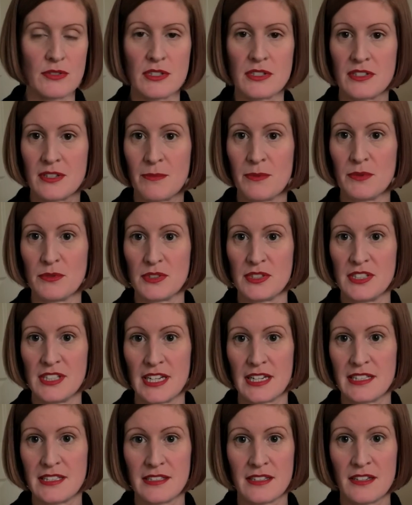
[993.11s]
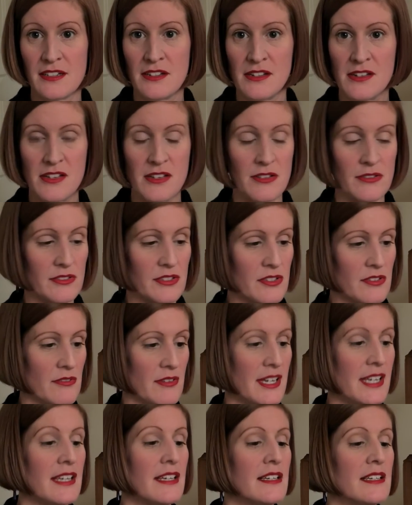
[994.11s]
because I bought 6 and I only used
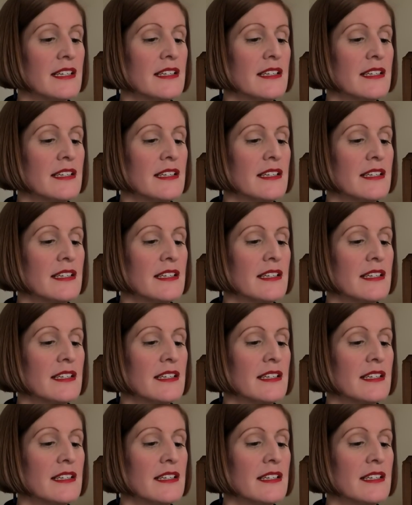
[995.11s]
3.